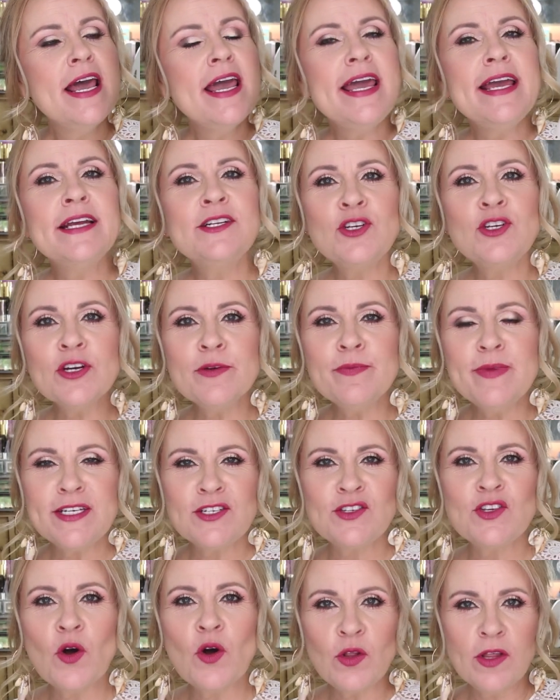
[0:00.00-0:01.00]
It took me
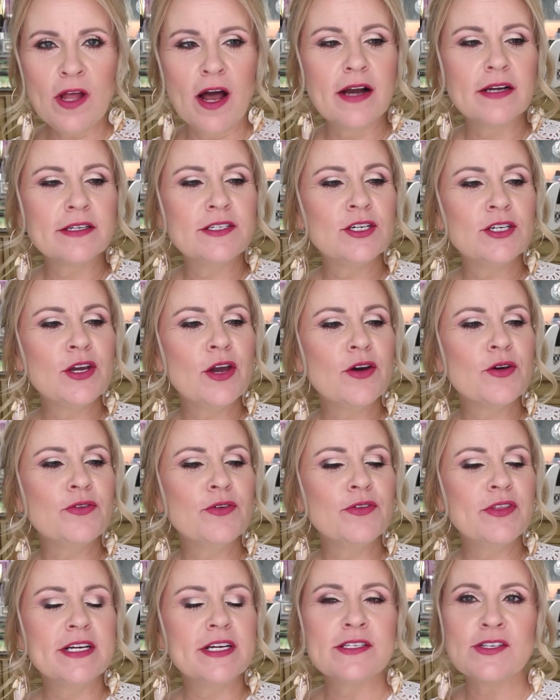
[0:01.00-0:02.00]
so long to go
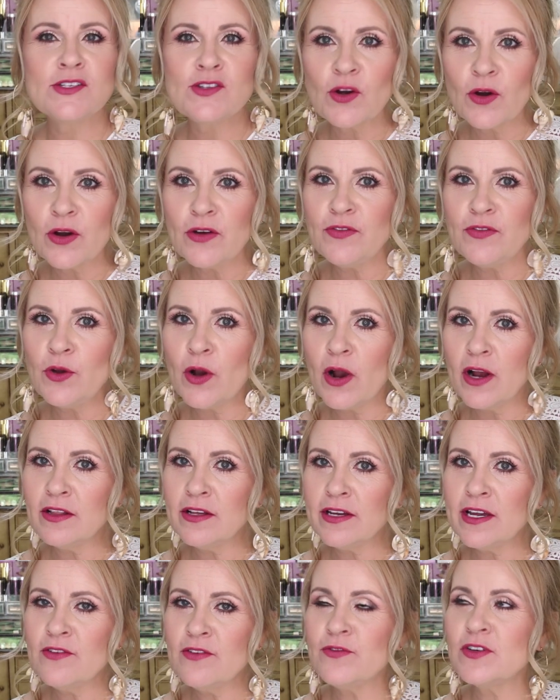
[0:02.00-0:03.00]
through this. So if you are
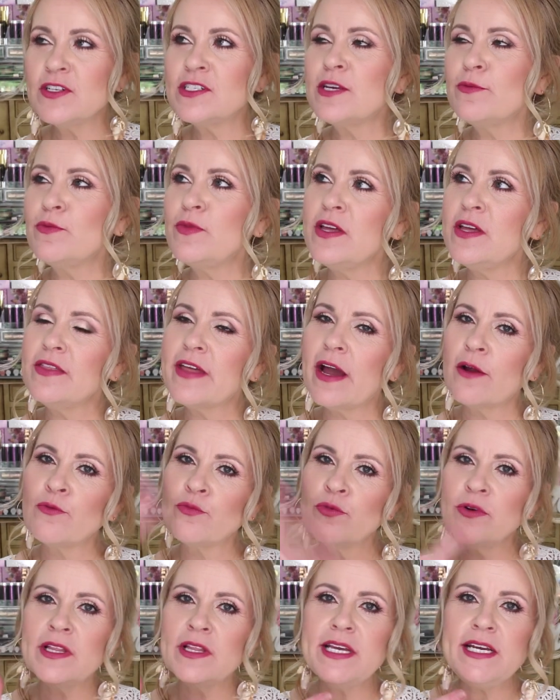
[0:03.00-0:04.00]
looking for something that
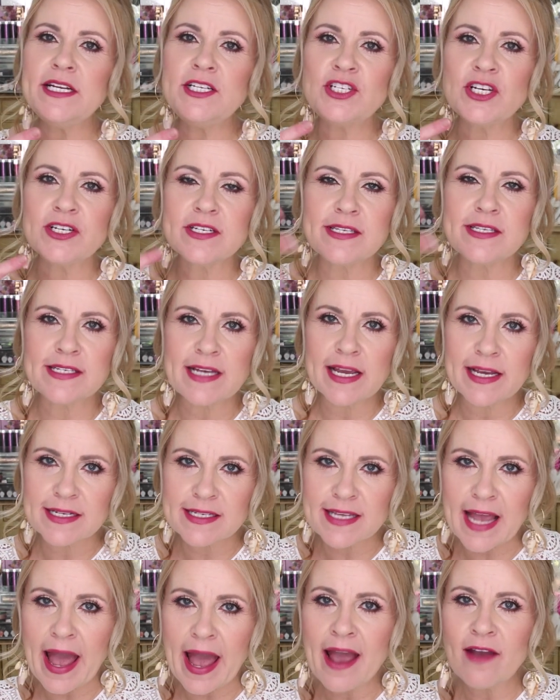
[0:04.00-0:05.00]
really just
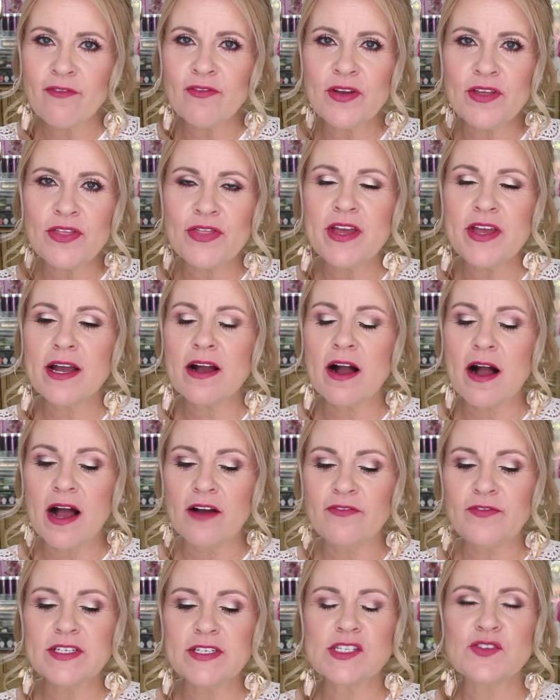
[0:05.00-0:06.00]
takes everything
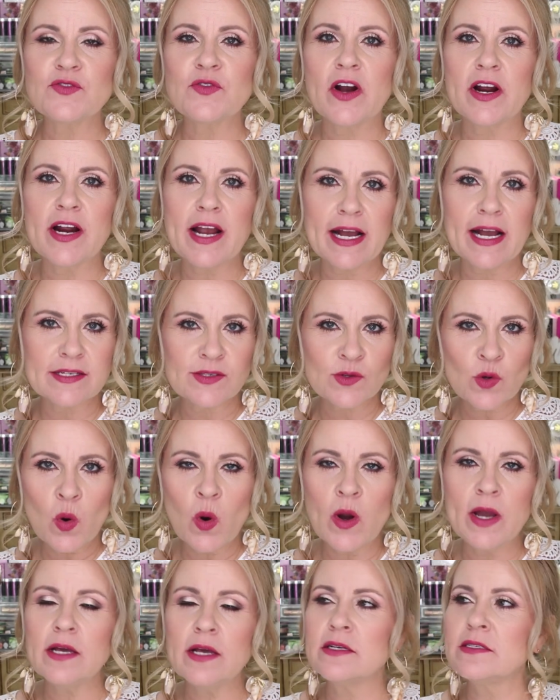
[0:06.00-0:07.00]
off as far as
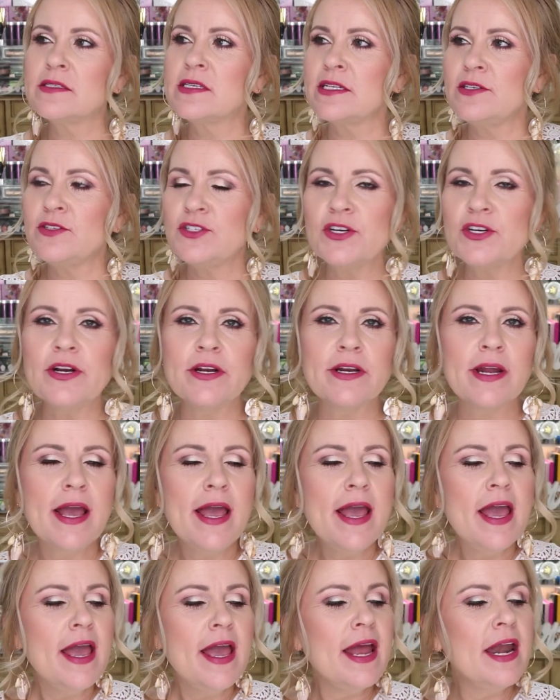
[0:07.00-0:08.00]
oil, oils and dirt
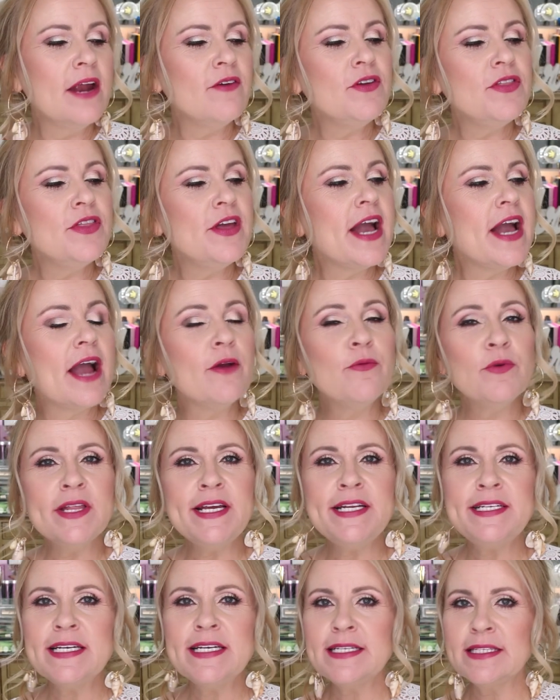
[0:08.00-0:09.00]
and everything. I
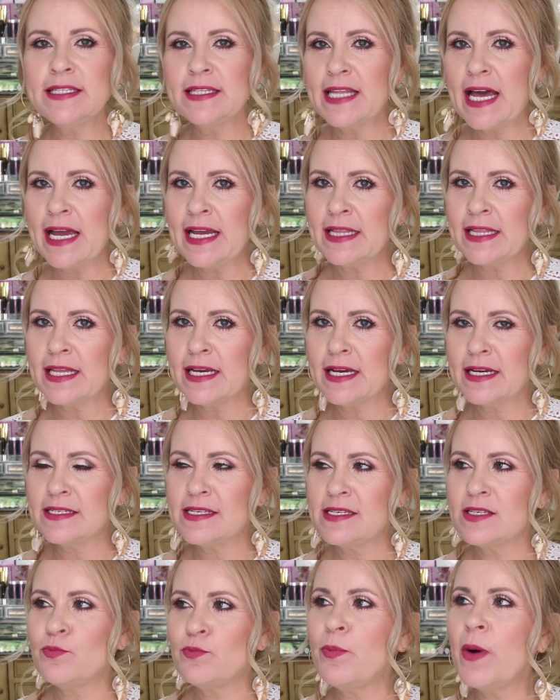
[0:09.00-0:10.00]
really did like
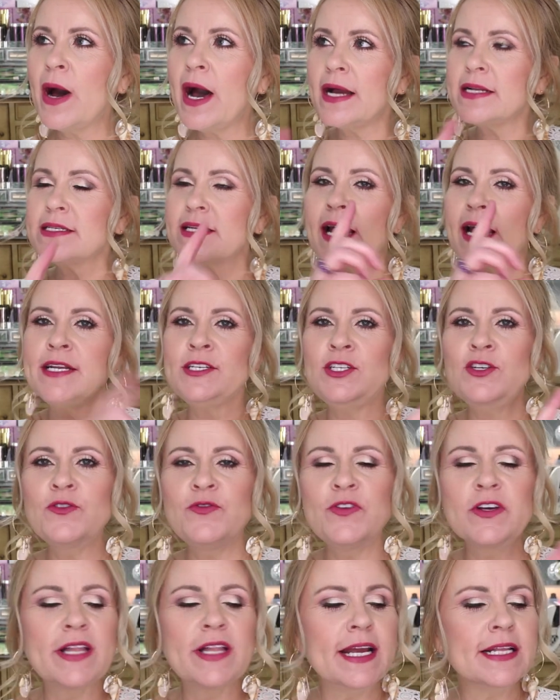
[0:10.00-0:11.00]
this, but I do
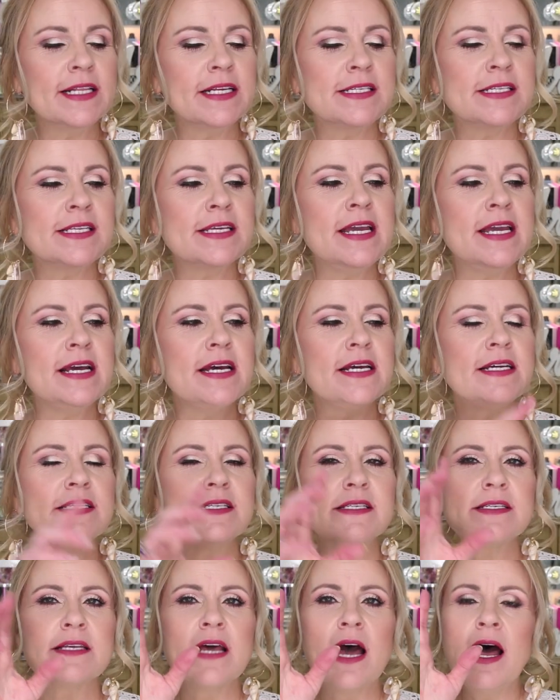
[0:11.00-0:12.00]
feel like this
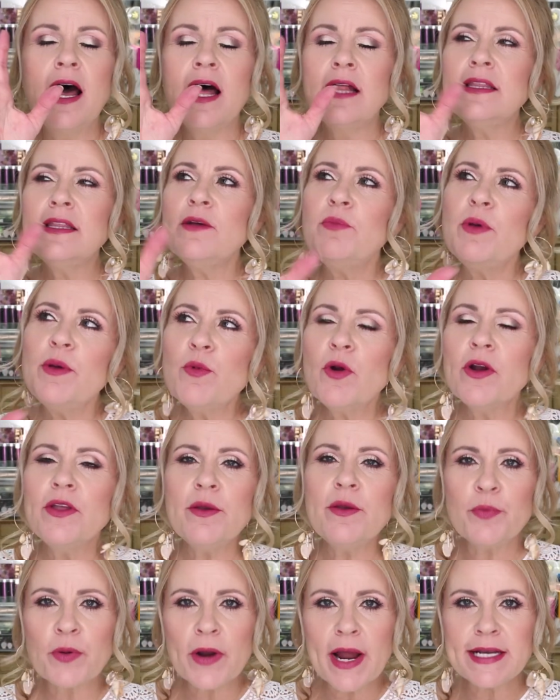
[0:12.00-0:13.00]
is a little bit more on the
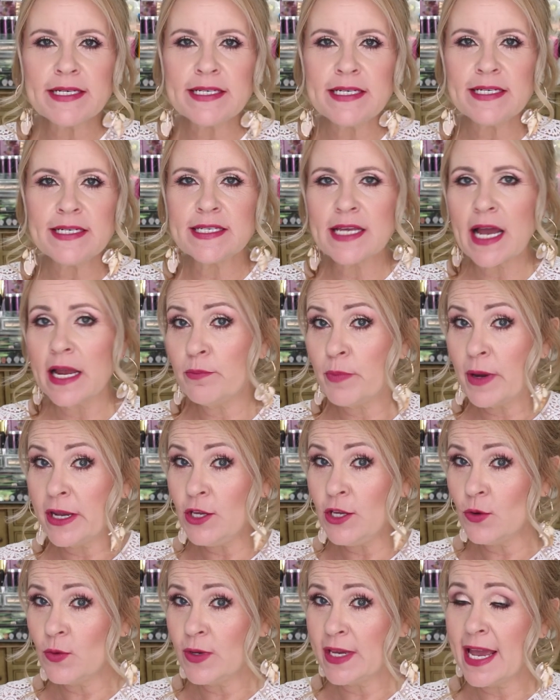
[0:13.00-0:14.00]
pricey side,
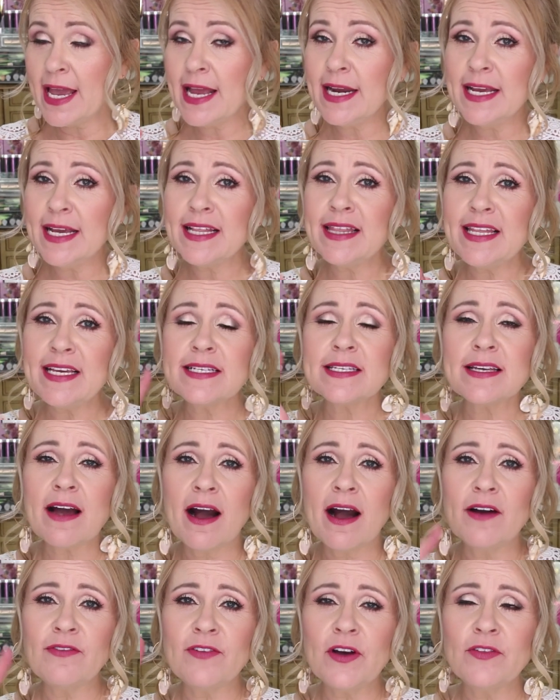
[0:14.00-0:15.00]
but you can get these
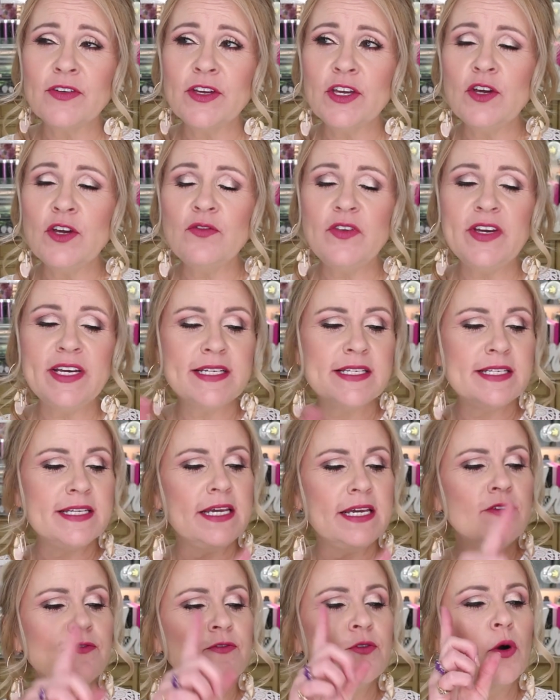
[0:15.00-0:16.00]
off of
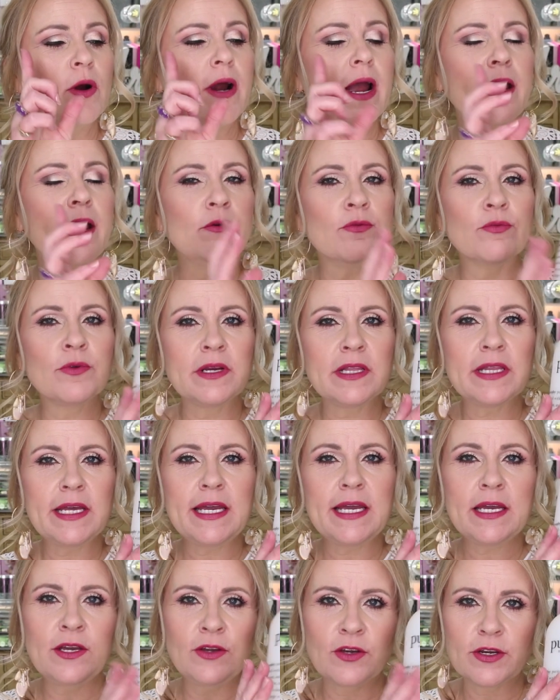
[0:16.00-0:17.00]
QVC for a
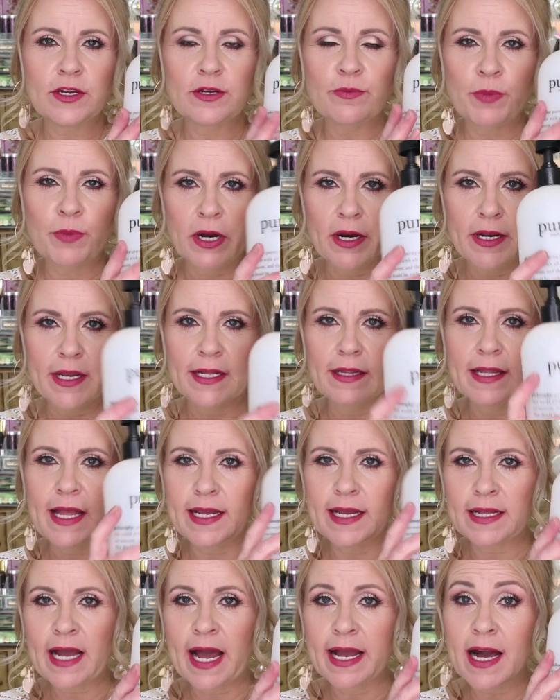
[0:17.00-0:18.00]
really good bargain.
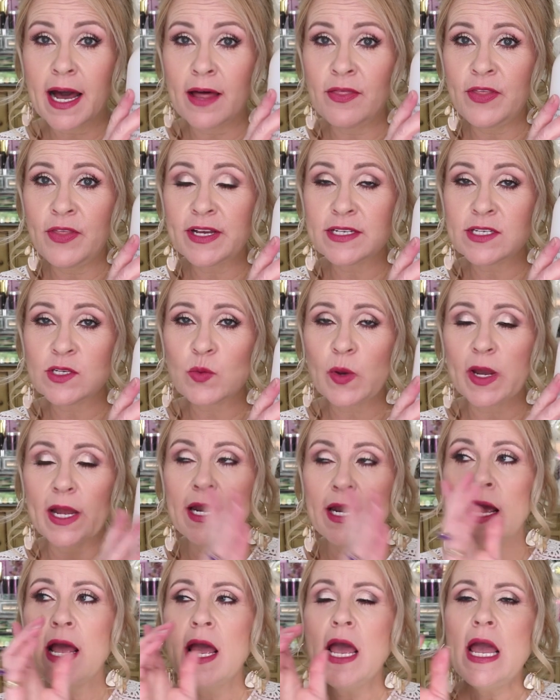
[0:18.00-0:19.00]
Like I got this
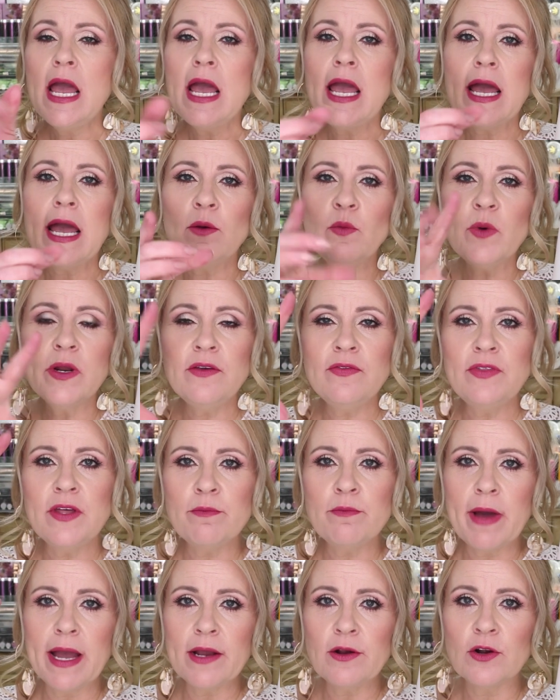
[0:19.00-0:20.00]
one and one of the
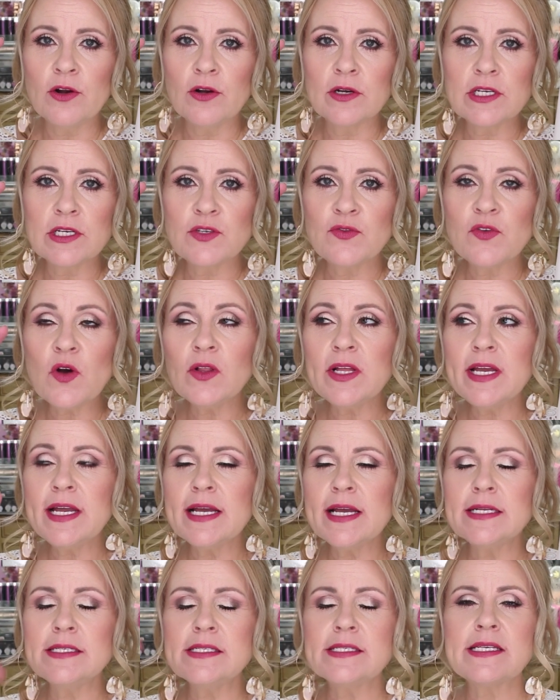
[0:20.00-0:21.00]
micro
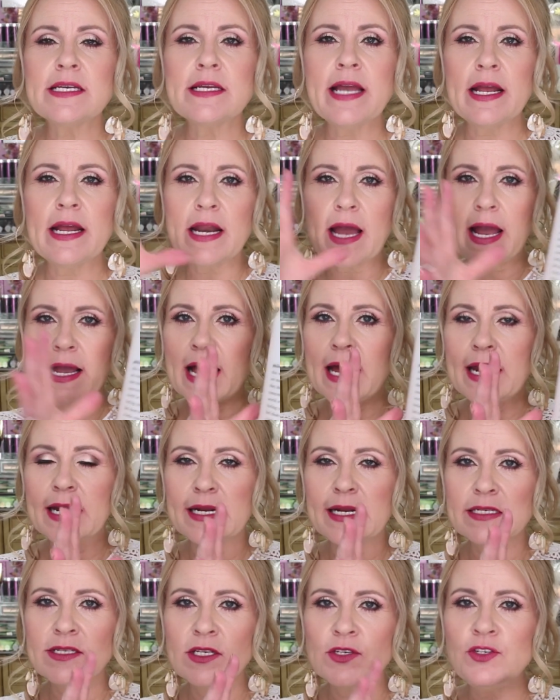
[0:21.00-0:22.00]
exfoliants and I got it
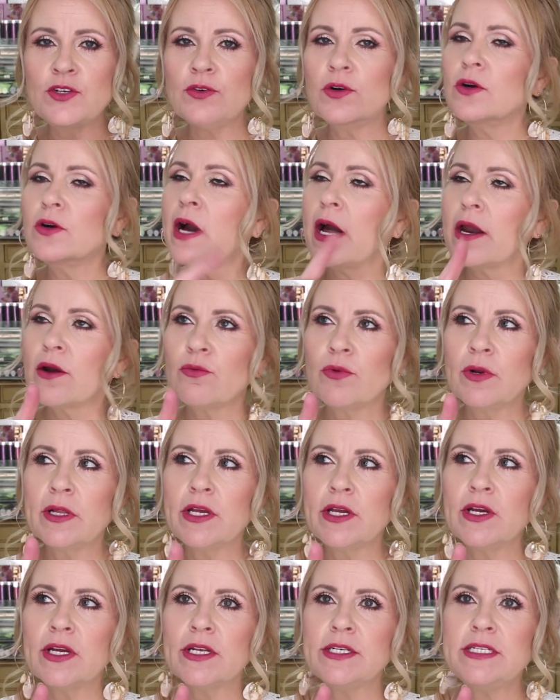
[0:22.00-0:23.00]
as a duo, got a really
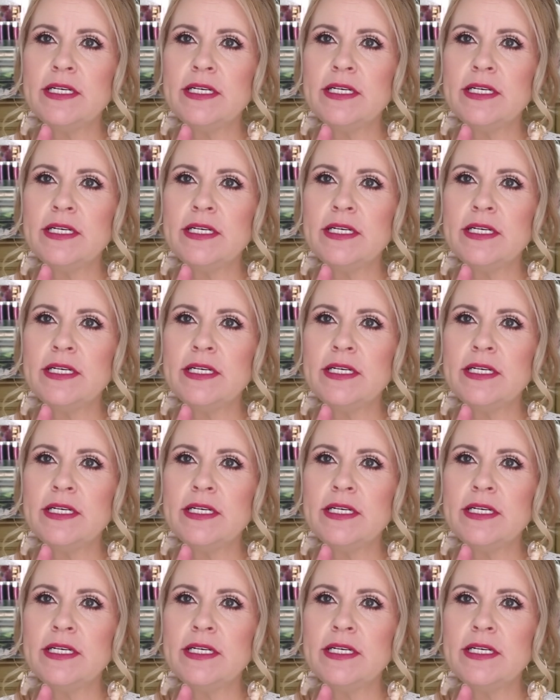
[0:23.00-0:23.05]
good